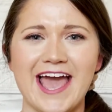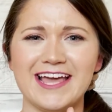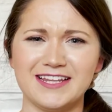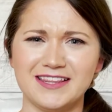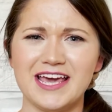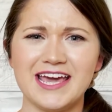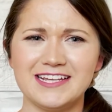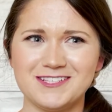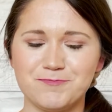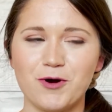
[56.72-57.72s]
and
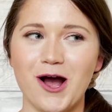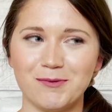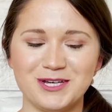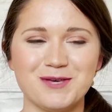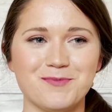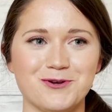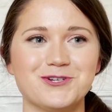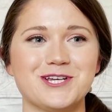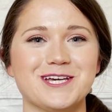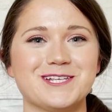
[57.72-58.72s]
it's probably the
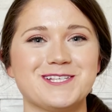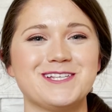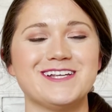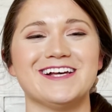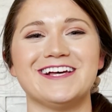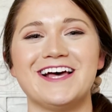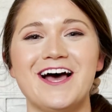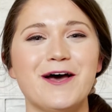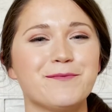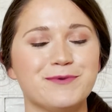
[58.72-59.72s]
bougiest
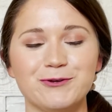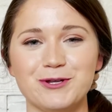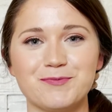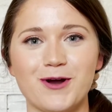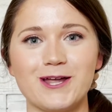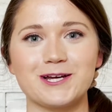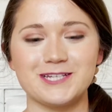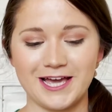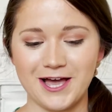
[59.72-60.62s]
beauty product I